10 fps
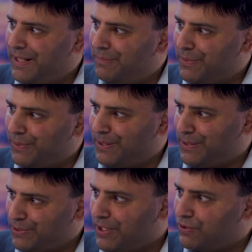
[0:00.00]
or an
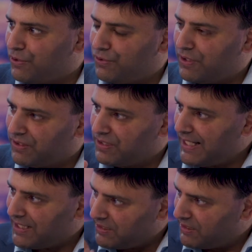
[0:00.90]
exchange of contracts, because
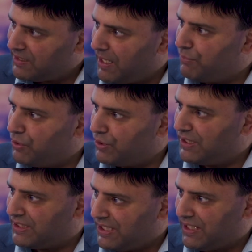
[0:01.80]
that's the stamp duty
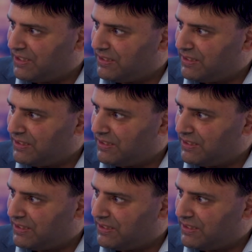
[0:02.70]
date.